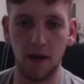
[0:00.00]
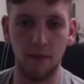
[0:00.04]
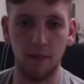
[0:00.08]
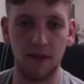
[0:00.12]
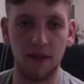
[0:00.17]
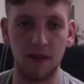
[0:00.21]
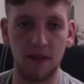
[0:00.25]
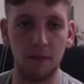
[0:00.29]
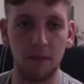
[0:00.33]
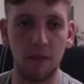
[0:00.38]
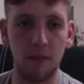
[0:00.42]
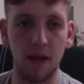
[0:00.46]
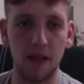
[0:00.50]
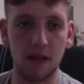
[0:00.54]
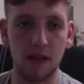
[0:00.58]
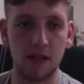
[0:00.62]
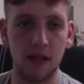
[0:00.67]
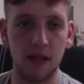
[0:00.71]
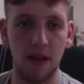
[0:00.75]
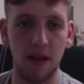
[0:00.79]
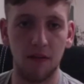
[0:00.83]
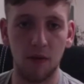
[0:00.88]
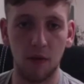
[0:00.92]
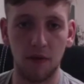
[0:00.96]
my teammates,
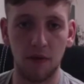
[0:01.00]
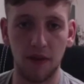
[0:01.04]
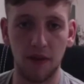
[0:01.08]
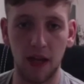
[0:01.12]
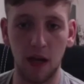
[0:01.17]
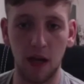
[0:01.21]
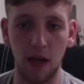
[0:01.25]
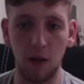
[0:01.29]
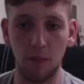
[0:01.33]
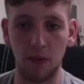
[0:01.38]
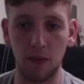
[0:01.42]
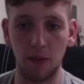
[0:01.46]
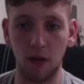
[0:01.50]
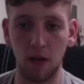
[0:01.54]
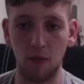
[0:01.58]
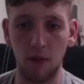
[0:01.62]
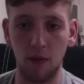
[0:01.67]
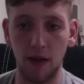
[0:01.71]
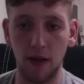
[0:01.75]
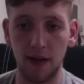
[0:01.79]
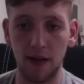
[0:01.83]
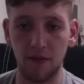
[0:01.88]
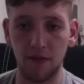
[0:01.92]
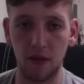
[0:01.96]
everyone that helped me get
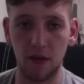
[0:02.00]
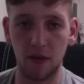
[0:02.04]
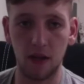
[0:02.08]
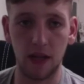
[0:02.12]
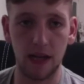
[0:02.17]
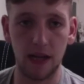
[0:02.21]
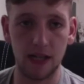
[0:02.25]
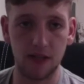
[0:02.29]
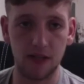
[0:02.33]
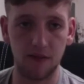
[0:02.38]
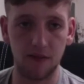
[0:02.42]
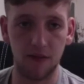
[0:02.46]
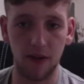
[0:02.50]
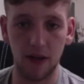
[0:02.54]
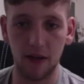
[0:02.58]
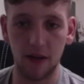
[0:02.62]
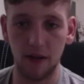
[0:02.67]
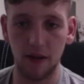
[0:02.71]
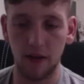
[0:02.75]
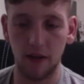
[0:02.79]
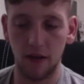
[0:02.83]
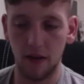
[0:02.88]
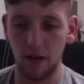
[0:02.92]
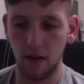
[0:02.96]
ready for the last fight,
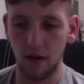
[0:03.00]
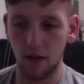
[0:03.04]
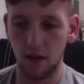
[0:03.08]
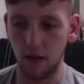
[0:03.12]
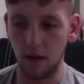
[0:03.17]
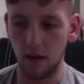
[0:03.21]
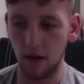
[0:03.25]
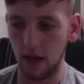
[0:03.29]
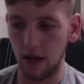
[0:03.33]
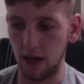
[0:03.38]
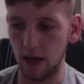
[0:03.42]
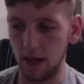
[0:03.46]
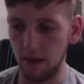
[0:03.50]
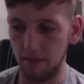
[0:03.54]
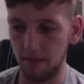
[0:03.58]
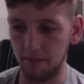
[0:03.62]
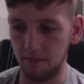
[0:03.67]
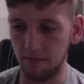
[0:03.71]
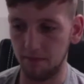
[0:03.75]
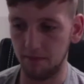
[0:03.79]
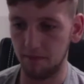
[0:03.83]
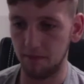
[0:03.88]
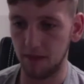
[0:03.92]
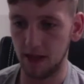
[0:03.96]

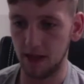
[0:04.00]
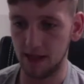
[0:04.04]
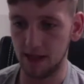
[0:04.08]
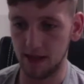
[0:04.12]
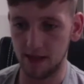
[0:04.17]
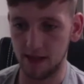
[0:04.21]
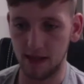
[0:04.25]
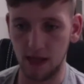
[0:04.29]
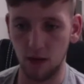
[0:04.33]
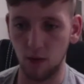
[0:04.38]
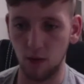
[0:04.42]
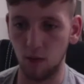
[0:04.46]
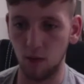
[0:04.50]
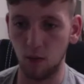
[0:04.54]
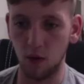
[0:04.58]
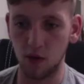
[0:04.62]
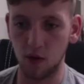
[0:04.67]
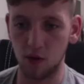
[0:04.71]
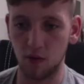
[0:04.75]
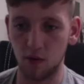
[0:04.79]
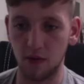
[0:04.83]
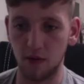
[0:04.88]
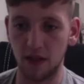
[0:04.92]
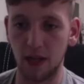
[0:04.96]
as I say, it
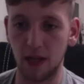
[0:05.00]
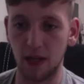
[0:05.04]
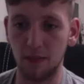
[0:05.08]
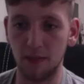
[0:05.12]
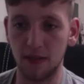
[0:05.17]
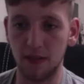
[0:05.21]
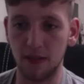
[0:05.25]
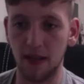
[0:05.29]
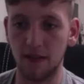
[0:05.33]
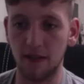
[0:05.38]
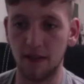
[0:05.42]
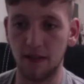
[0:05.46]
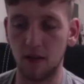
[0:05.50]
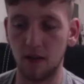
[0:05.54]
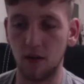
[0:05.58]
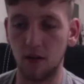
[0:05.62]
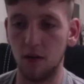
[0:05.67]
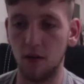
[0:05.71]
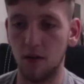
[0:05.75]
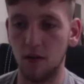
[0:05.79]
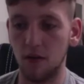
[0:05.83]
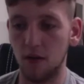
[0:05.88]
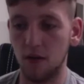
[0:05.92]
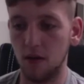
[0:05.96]
was only a couple of days
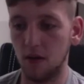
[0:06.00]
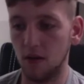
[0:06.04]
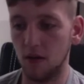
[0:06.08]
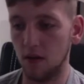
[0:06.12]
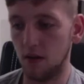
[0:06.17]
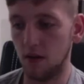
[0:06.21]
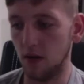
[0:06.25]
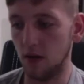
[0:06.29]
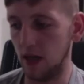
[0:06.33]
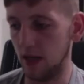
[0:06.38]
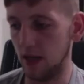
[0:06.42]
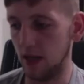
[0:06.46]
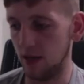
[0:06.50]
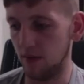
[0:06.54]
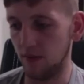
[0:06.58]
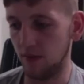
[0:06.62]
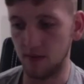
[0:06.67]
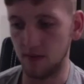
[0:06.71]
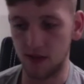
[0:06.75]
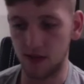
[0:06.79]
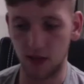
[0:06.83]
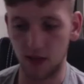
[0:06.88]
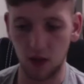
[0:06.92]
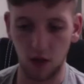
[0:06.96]
ago. You've
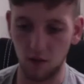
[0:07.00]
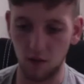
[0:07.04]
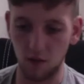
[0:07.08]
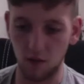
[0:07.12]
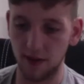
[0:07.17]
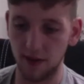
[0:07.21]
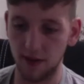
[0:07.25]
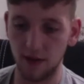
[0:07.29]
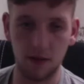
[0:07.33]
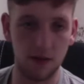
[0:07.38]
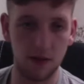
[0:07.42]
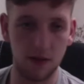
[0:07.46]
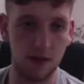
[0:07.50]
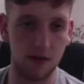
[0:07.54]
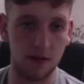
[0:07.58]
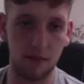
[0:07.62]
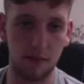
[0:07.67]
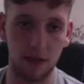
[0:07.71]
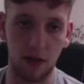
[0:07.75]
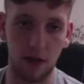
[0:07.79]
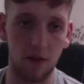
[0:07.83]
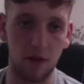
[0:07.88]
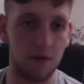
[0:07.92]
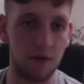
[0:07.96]
obviously got the Riddlers, my
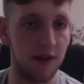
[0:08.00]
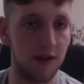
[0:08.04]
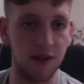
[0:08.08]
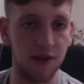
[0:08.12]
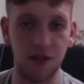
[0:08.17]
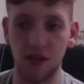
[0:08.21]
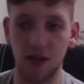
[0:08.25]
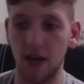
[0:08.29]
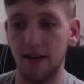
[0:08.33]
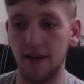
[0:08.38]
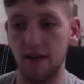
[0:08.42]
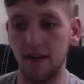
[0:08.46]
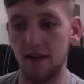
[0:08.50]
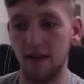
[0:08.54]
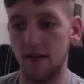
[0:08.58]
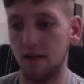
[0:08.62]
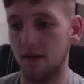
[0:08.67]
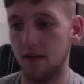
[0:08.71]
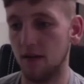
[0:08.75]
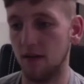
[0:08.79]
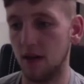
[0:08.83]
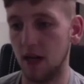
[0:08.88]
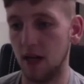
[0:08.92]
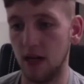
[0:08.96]
girlfriend Shannon,
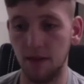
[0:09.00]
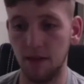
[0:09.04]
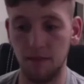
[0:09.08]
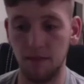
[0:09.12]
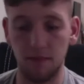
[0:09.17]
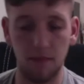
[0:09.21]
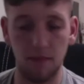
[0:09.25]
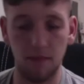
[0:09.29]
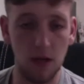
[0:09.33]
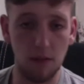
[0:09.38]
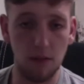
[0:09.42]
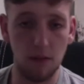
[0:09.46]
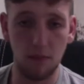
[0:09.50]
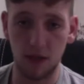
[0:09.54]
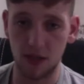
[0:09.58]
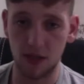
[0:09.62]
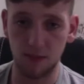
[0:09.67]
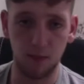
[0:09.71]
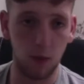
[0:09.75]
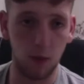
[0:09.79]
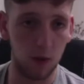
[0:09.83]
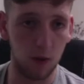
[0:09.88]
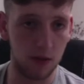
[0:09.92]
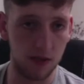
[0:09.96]
my
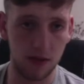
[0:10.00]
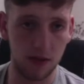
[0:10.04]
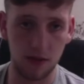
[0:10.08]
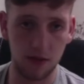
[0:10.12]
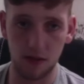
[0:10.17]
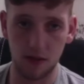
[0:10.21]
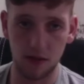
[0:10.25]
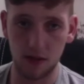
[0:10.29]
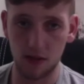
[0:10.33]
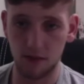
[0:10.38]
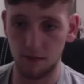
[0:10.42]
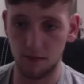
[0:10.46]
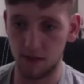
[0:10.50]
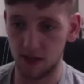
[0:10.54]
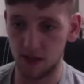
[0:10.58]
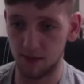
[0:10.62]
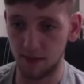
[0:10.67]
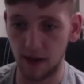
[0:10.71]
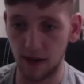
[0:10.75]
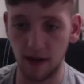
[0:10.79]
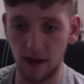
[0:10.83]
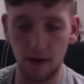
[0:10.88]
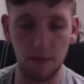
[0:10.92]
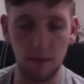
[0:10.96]
sponsors, my
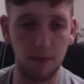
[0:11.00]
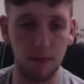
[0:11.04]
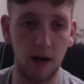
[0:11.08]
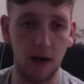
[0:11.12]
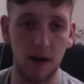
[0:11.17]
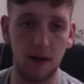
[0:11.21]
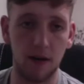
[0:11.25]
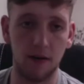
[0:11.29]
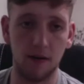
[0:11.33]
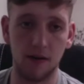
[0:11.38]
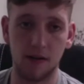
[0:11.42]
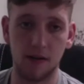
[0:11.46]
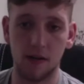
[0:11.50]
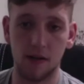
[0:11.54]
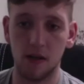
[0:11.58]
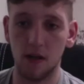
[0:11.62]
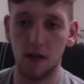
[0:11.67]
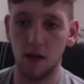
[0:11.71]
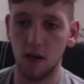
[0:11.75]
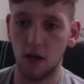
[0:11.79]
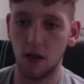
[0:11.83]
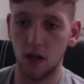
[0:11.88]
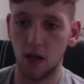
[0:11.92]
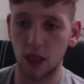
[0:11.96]
sparring partners,
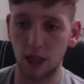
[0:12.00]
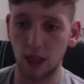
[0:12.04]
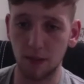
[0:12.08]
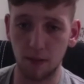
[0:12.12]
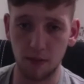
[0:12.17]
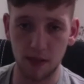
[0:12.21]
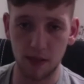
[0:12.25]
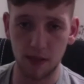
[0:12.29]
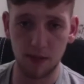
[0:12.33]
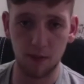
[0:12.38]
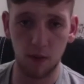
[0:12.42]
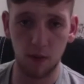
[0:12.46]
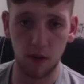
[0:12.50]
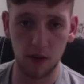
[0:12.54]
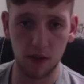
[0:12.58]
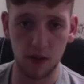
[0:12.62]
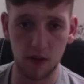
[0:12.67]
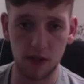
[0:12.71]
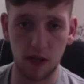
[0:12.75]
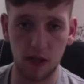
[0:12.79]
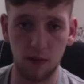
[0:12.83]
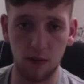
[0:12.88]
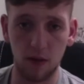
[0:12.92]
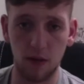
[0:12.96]
a couple of my sponsors
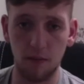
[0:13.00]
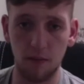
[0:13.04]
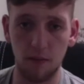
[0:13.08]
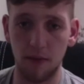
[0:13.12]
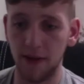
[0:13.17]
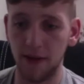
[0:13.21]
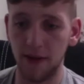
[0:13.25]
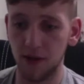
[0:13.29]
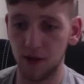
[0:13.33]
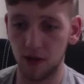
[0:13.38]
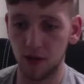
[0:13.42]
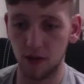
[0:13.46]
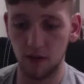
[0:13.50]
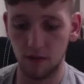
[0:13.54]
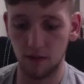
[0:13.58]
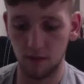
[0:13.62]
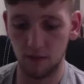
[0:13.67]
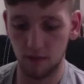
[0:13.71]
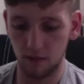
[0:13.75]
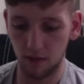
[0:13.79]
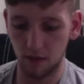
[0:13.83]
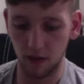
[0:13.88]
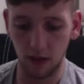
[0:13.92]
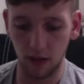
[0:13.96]
that I want to mention,
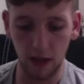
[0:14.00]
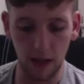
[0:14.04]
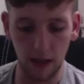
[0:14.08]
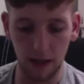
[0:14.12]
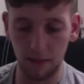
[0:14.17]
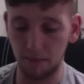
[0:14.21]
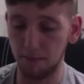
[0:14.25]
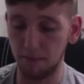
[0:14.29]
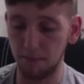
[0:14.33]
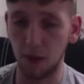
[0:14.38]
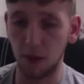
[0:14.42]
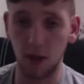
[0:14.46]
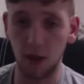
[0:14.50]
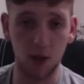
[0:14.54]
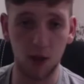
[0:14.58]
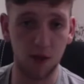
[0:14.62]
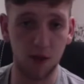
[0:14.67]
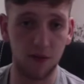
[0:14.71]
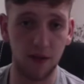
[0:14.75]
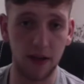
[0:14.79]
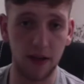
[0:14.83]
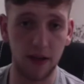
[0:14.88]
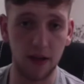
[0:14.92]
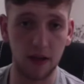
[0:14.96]
Punish
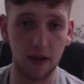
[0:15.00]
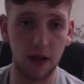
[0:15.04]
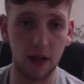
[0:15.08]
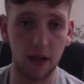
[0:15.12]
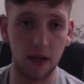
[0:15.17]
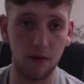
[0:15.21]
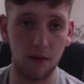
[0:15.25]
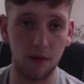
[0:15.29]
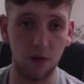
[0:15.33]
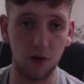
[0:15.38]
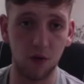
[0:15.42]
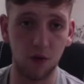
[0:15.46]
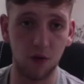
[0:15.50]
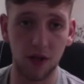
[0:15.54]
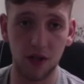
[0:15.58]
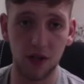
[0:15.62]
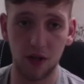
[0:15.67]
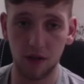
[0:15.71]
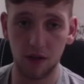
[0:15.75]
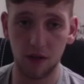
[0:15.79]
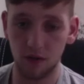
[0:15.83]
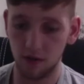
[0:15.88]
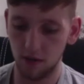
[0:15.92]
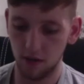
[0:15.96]
Fight Gear
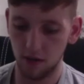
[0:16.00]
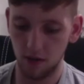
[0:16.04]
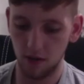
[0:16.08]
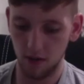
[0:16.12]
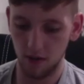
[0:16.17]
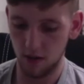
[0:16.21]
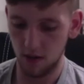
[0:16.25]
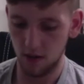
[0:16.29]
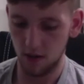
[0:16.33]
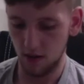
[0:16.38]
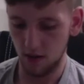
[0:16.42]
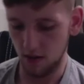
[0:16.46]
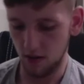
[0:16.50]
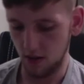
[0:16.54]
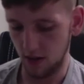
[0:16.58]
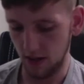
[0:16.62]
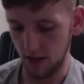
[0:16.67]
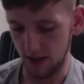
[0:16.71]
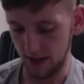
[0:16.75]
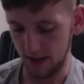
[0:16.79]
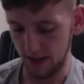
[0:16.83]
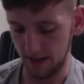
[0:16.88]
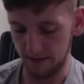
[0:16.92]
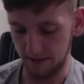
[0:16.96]
Nutrition,
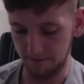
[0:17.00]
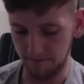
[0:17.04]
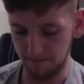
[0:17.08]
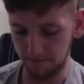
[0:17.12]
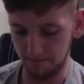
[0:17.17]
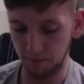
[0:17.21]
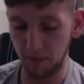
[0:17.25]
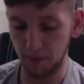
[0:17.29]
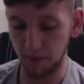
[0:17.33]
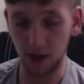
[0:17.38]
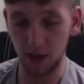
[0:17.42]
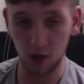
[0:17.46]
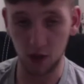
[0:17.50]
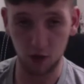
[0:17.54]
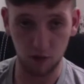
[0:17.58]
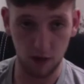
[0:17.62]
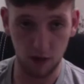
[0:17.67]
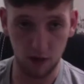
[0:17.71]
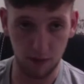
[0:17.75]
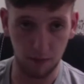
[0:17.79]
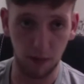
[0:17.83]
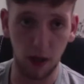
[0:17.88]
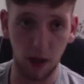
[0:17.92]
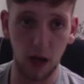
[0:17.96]
Main
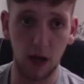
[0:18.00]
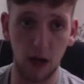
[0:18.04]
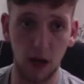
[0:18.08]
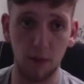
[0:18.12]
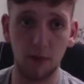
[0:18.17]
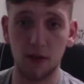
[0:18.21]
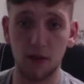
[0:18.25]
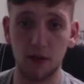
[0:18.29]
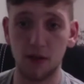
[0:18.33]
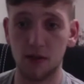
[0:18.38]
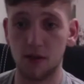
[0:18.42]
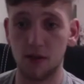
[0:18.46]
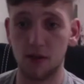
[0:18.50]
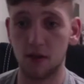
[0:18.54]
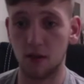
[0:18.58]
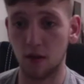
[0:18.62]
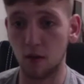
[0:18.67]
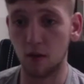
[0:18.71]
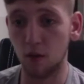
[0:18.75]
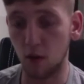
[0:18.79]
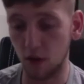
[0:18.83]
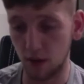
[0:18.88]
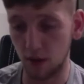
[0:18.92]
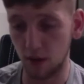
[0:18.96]
Street Barbers,
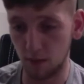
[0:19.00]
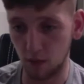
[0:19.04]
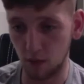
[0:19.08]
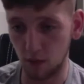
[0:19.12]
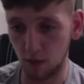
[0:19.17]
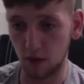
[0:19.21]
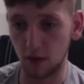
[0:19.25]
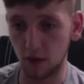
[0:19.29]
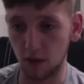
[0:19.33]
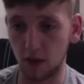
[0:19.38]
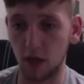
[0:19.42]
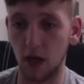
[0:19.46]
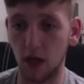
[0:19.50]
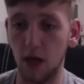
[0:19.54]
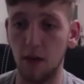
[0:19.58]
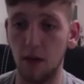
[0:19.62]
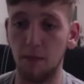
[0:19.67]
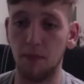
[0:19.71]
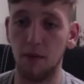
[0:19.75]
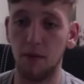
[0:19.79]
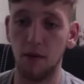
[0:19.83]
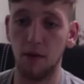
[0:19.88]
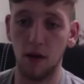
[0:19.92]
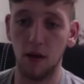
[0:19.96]
Quantum Make a Cup,
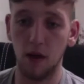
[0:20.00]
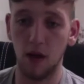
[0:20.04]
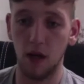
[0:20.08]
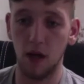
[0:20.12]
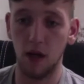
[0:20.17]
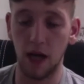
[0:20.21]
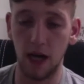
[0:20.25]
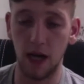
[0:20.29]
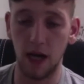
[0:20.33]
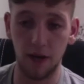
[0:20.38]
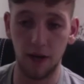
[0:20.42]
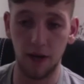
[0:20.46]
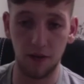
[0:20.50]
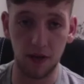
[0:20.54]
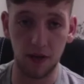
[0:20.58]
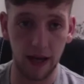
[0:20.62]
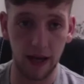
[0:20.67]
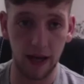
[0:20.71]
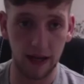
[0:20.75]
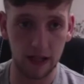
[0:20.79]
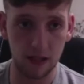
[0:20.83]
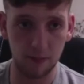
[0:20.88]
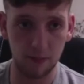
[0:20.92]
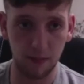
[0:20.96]
The
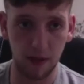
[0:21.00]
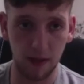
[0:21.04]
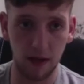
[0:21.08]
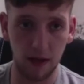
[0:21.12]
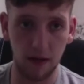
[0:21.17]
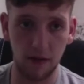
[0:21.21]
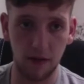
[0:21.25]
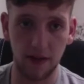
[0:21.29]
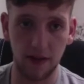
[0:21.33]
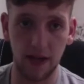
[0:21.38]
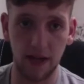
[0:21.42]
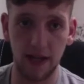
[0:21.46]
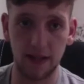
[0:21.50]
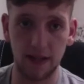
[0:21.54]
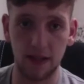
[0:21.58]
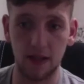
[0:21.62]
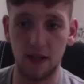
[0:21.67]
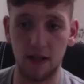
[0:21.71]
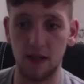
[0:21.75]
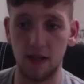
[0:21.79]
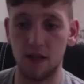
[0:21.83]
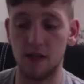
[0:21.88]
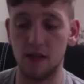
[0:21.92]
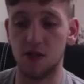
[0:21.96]
expert, that
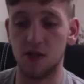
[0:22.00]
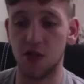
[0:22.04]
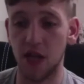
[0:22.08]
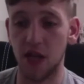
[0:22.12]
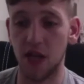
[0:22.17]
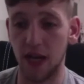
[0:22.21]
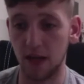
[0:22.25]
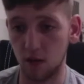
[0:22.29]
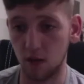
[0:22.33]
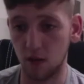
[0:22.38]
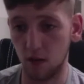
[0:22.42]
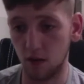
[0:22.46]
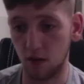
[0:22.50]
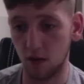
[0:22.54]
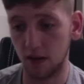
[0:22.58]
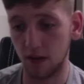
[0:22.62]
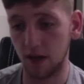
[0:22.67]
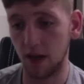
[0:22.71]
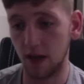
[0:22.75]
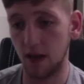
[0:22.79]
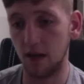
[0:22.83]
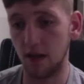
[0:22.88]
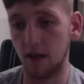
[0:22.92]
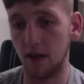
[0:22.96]
is Jack
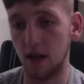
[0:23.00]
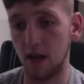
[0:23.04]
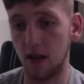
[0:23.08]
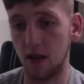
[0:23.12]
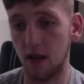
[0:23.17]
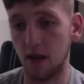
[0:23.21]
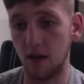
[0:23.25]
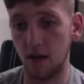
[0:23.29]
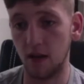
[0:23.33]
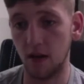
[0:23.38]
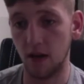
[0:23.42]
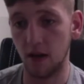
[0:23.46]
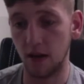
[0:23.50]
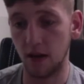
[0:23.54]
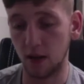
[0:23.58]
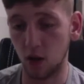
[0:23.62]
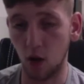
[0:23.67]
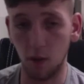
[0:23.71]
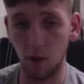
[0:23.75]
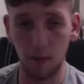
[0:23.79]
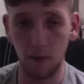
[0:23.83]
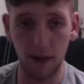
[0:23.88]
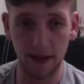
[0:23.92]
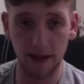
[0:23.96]
Doherty, the
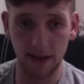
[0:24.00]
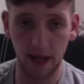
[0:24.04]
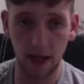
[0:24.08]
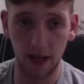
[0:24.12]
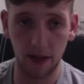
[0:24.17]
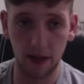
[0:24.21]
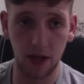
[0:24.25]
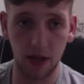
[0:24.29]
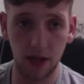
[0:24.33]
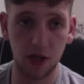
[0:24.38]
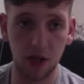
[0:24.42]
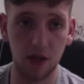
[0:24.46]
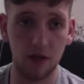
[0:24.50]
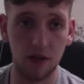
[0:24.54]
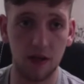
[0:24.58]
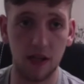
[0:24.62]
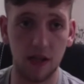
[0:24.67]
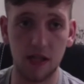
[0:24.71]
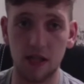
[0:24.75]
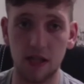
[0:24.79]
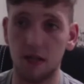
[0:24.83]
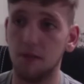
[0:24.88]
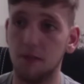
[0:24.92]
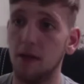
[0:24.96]
combat dietitian.
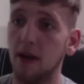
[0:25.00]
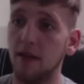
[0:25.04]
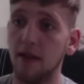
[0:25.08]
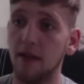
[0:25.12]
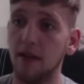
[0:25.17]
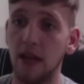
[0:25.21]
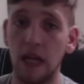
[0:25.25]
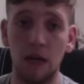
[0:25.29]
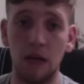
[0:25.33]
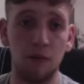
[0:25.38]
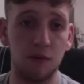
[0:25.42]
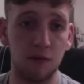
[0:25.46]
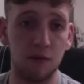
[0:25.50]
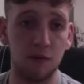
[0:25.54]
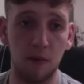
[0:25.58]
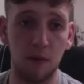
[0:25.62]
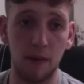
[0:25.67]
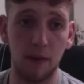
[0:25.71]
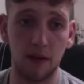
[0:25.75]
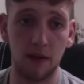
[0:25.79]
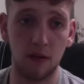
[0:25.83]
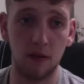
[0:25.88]
He's the man that helps me make